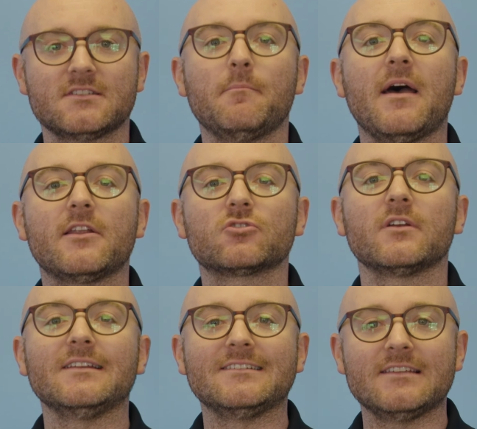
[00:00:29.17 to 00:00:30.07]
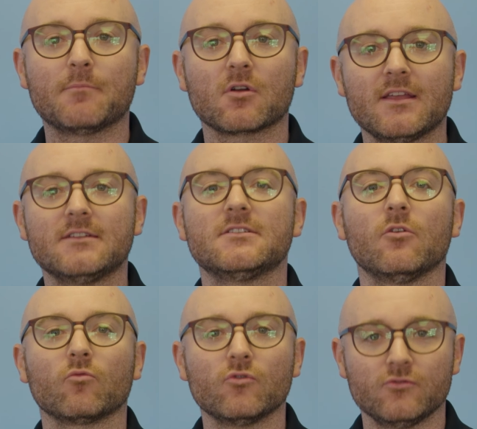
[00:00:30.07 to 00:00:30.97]
to penetrate deeper into the
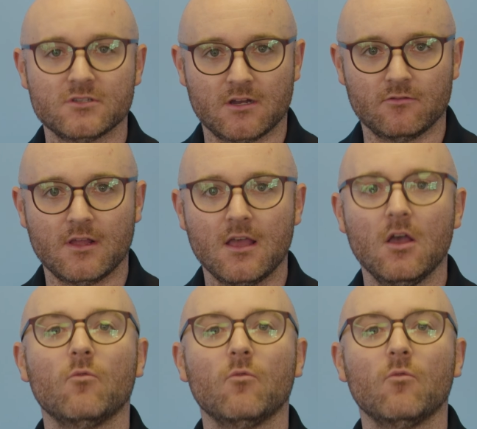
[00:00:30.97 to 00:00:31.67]
root zone,